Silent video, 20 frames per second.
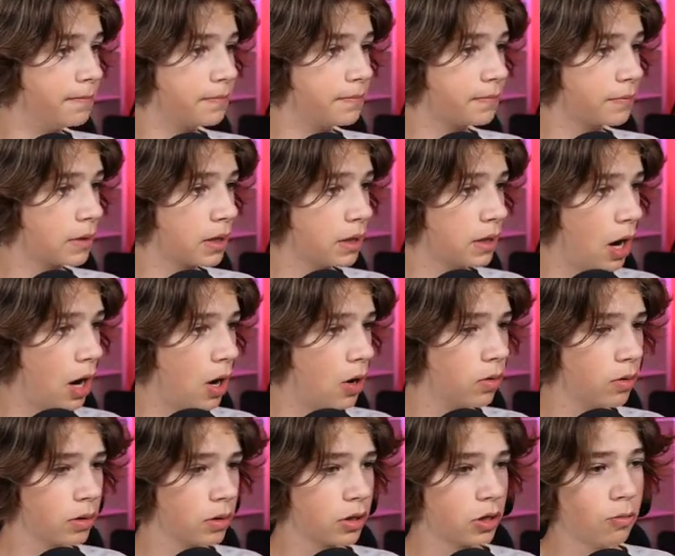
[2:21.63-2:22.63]
you know,
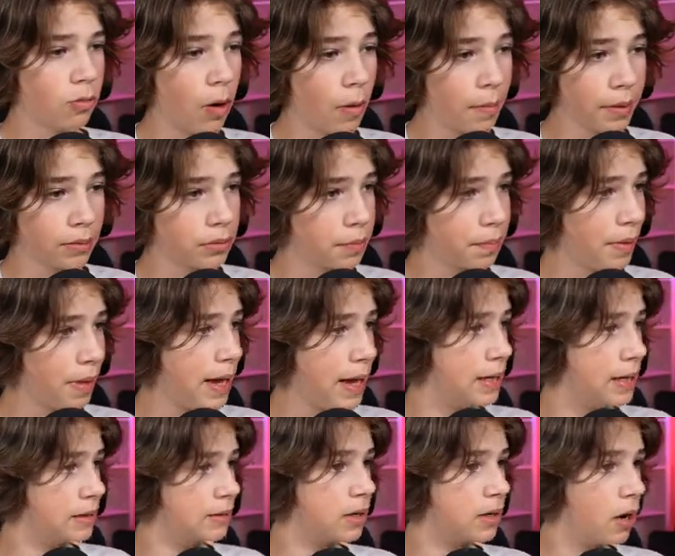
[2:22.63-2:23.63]
you won't be able to play.
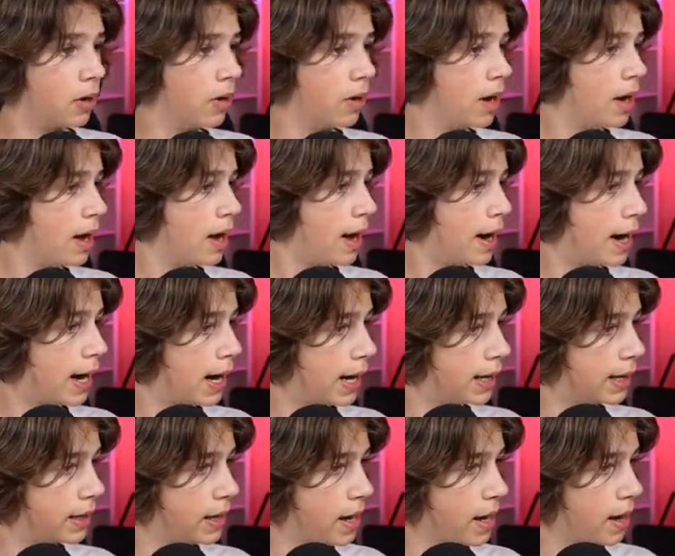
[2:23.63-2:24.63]
So, uh,
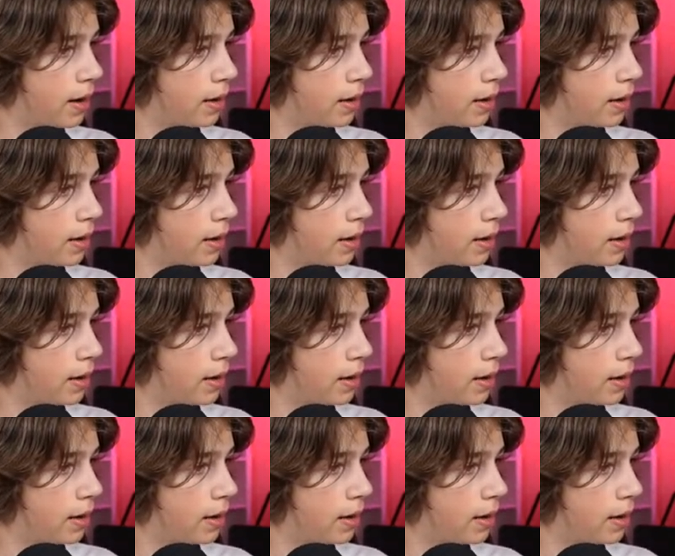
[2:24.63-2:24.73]
yeah.